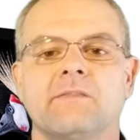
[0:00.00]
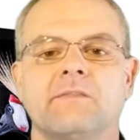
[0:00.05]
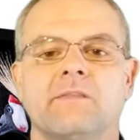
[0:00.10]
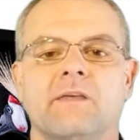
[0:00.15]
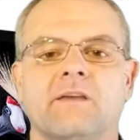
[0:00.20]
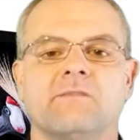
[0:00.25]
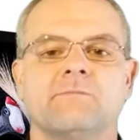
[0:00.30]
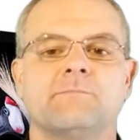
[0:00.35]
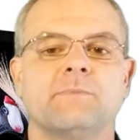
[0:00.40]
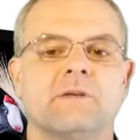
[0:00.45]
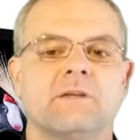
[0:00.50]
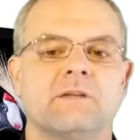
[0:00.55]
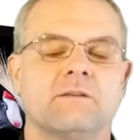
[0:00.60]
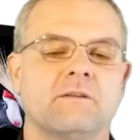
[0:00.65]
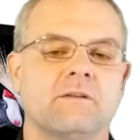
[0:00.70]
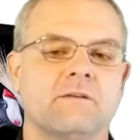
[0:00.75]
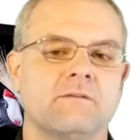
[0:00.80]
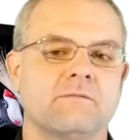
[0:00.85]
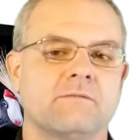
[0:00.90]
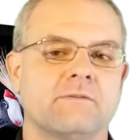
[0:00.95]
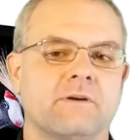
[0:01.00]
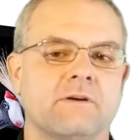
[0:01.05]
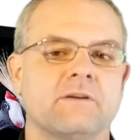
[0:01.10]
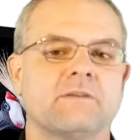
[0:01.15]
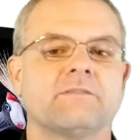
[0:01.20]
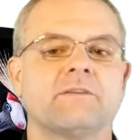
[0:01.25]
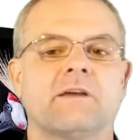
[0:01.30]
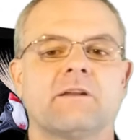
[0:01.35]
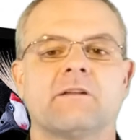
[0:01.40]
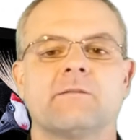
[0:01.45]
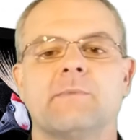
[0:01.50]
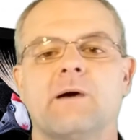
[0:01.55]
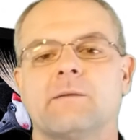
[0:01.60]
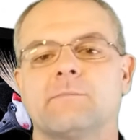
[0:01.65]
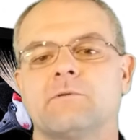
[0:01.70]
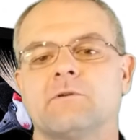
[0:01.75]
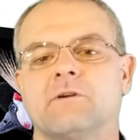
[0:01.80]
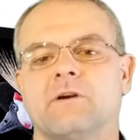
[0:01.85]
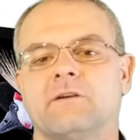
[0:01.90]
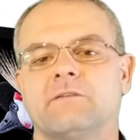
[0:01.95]
they've been very excited
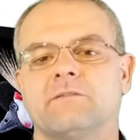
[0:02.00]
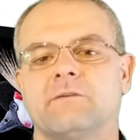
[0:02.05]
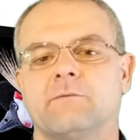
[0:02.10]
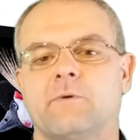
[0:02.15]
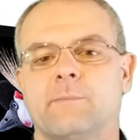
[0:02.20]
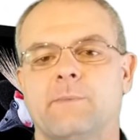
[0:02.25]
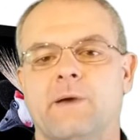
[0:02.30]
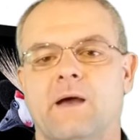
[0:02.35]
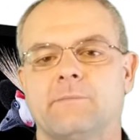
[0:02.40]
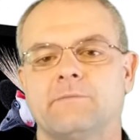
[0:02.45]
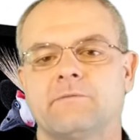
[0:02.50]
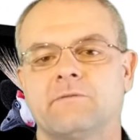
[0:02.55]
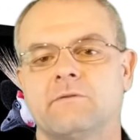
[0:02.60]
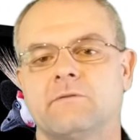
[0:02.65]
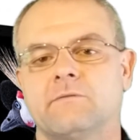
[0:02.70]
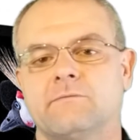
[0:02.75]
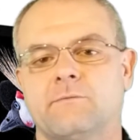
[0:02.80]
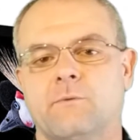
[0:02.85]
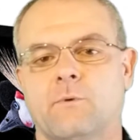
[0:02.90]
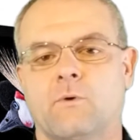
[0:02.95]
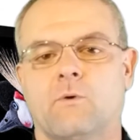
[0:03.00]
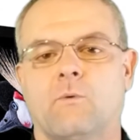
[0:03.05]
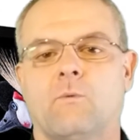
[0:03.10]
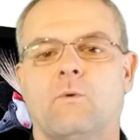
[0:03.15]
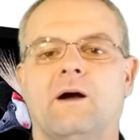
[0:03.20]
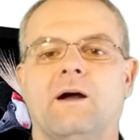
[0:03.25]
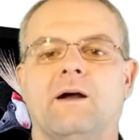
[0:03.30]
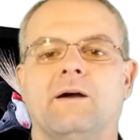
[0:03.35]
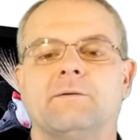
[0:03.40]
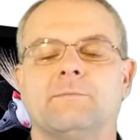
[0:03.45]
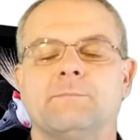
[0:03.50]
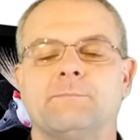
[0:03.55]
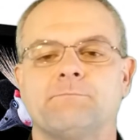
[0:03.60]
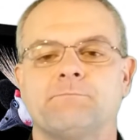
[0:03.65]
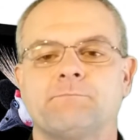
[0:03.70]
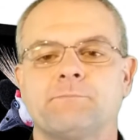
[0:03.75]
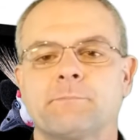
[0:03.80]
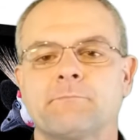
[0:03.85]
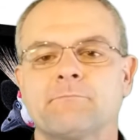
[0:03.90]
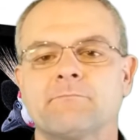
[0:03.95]
about progressive web apps for a while.
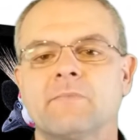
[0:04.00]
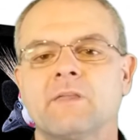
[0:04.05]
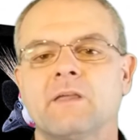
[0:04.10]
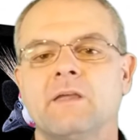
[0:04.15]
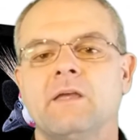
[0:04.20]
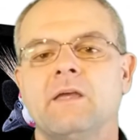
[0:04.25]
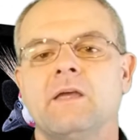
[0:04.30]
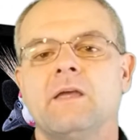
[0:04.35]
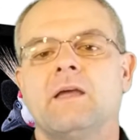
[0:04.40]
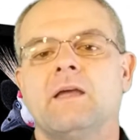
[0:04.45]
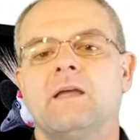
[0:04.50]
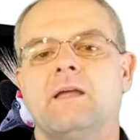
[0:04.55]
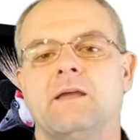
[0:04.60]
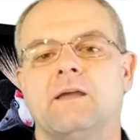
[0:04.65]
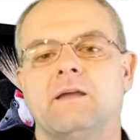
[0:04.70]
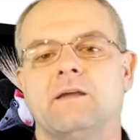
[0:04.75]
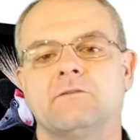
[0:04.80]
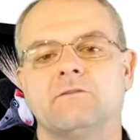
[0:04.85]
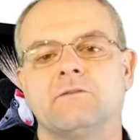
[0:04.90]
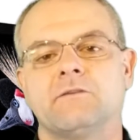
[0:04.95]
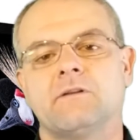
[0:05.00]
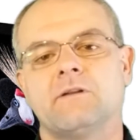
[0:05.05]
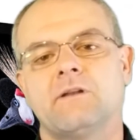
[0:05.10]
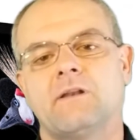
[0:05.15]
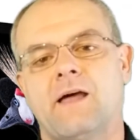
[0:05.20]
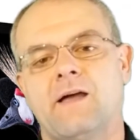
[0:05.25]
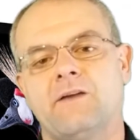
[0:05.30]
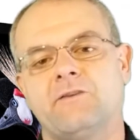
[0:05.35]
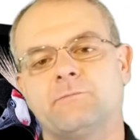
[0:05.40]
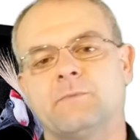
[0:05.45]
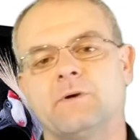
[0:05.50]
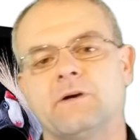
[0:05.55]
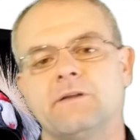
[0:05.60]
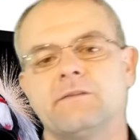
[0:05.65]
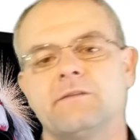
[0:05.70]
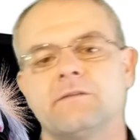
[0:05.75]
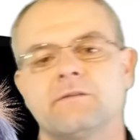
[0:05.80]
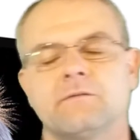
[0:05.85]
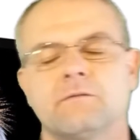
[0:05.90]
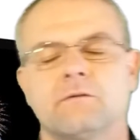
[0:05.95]
And last
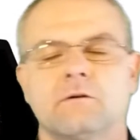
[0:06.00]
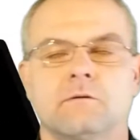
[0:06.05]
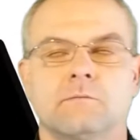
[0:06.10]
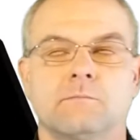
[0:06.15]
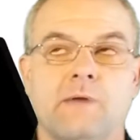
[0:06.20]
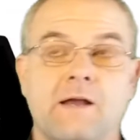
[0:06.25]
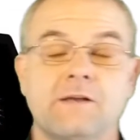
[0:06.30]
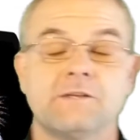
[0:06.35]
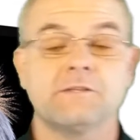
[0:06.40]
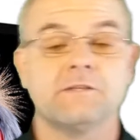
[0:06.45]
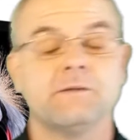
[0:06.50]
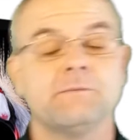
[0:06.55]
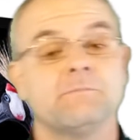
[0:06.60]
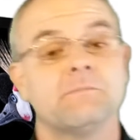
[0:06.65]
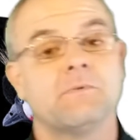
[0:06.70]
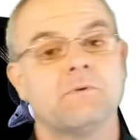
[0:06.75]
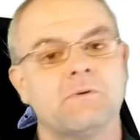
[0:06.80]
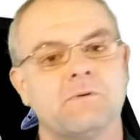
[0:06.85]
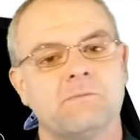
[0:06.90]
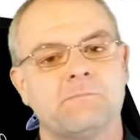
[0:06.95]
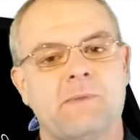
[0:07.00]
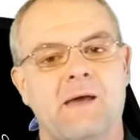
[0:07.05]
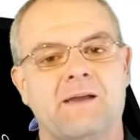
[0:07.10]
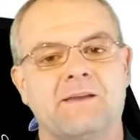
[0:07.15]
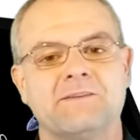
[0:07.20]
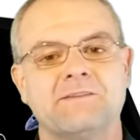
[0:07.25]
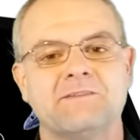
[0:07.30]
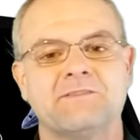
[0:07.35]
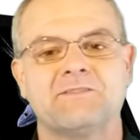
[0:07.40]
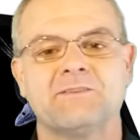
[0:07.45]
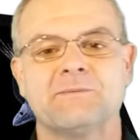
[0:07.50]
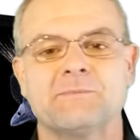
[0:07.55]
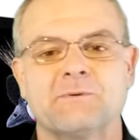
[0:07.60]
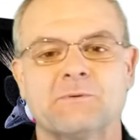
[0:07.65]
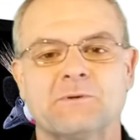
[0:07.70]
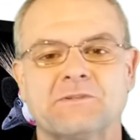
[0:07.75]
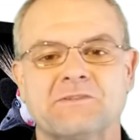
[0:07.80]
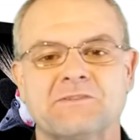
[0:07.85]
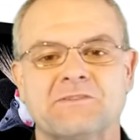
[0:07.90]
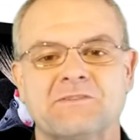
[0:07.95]
month, or actually back in
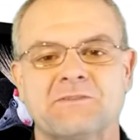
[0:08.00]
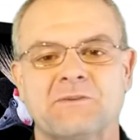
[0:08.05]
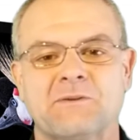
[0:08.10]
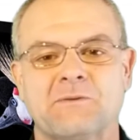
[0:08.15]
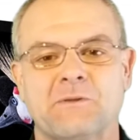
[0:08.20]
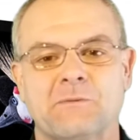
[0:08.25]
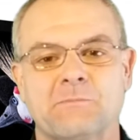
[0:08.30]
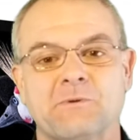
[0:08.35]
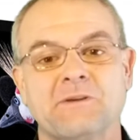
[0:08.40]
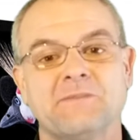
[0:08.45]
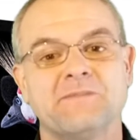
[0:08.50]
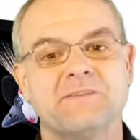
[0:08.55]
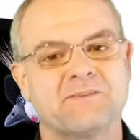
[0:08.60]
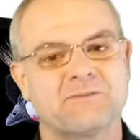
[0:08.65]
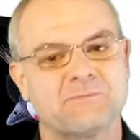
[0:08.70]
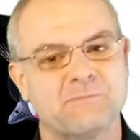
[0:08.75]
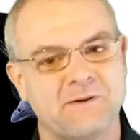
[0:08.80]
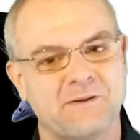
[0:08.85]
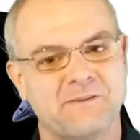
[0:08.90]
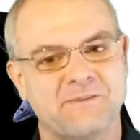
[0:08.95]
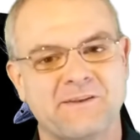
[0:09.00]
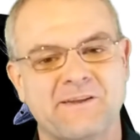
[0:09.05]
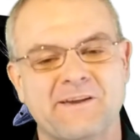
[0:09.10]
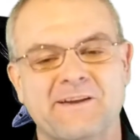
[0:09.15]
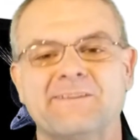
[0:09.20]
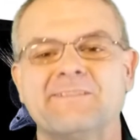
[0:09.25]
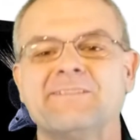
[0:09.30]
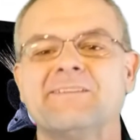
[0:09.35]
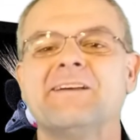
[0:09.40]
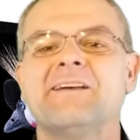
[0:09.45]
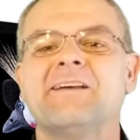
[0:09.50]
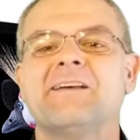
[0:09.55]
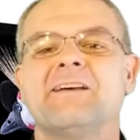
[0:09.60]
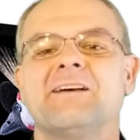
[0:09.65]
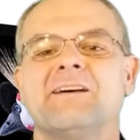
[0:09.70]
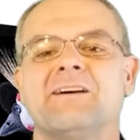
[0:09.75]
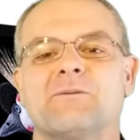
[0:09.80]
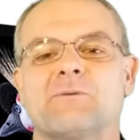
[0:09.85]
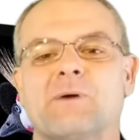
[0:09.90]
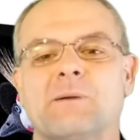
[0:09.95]
December, which is the previous month now,
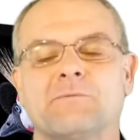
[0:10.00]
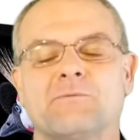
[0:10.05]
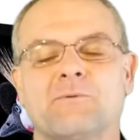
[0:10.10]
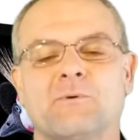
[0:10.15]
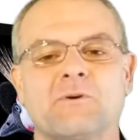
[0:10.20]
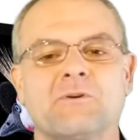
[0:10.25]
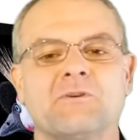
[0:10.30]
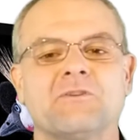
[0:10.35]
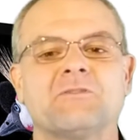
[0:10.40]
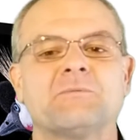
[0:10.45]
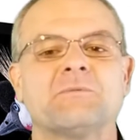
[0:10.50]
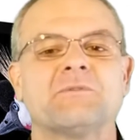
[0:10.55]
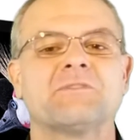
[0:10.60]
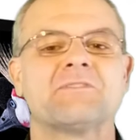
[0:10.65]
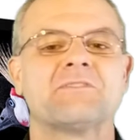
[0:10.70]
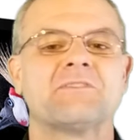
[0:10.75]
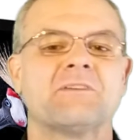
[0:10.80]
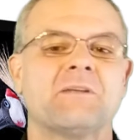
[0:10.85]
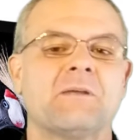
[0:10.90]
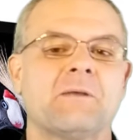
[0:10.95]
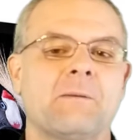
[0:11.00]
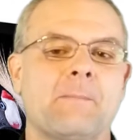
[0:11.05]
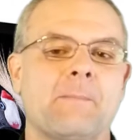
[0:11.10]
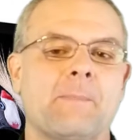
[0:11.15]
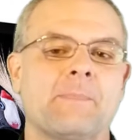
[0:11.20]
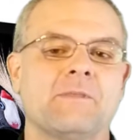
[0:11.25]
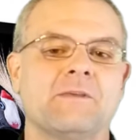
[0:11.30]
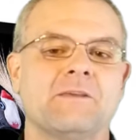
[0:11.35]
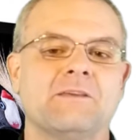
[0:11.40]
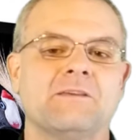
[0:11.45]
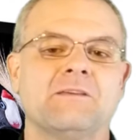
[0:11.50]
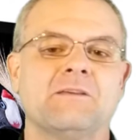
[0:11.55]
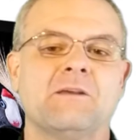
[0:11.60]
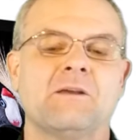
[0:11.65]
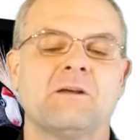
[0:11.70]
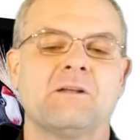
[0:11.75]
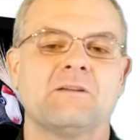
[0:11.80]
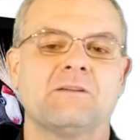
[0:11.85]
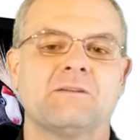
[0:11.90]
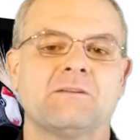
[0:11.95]
right before Christmas, the